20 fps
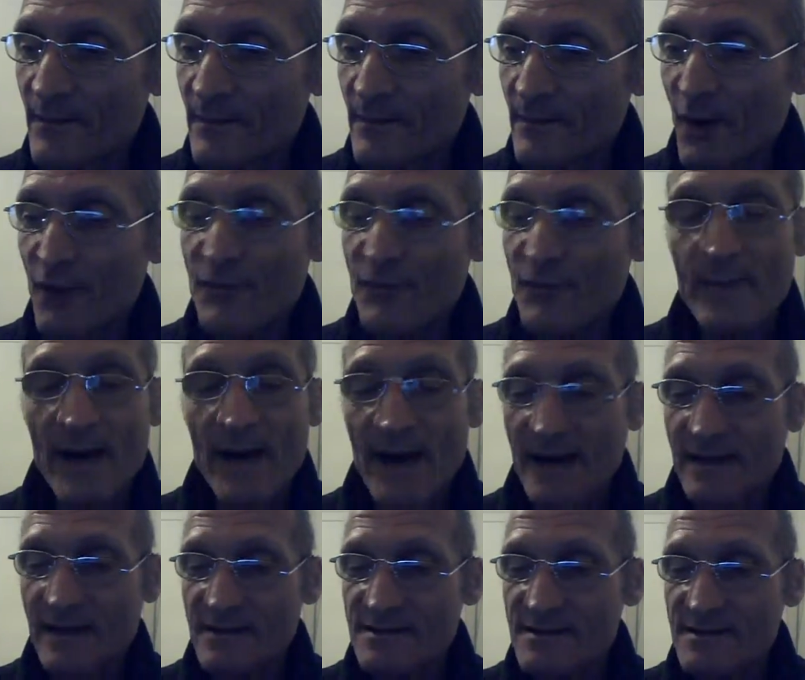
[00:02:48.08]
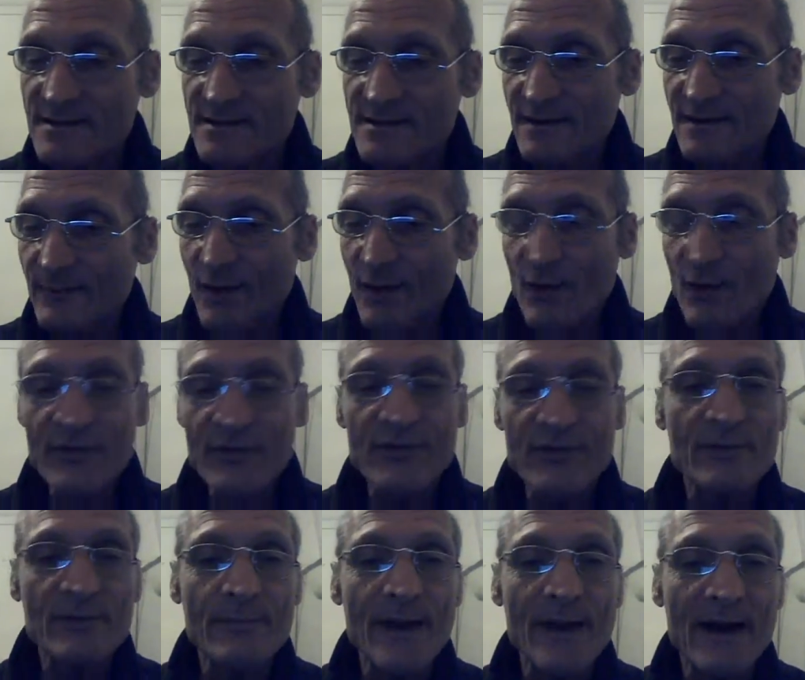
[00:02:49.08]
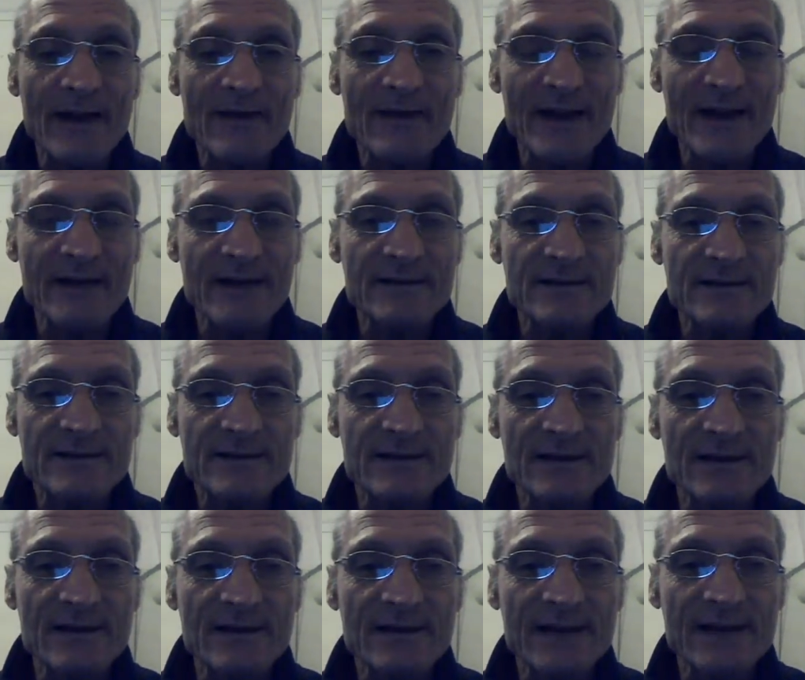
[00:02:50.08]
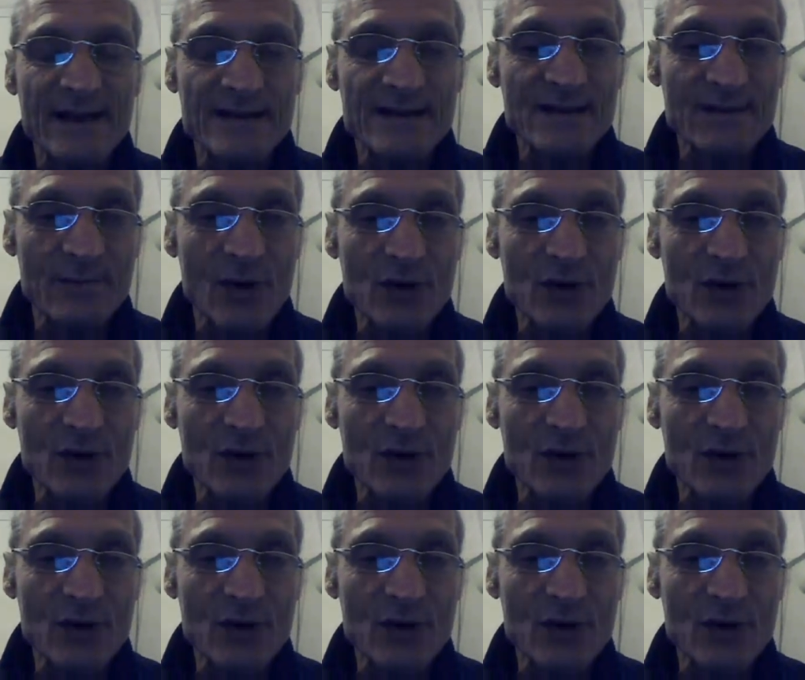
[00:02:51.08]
both bodies, both the body that's in